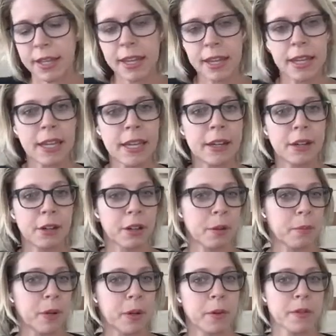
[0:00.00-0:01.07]
D, here are
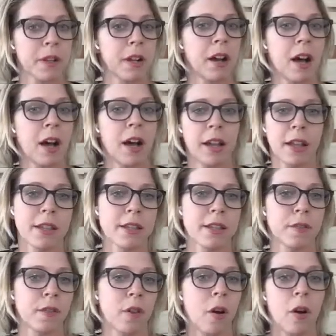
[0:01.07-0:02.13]
the pros and cons
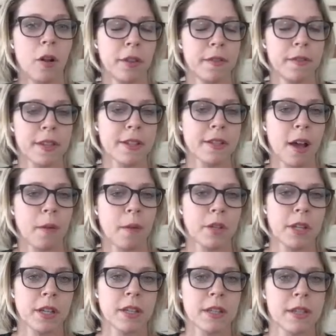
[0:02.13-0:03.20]
of all of these
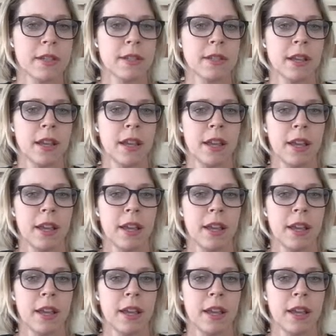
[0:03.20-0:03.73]
options.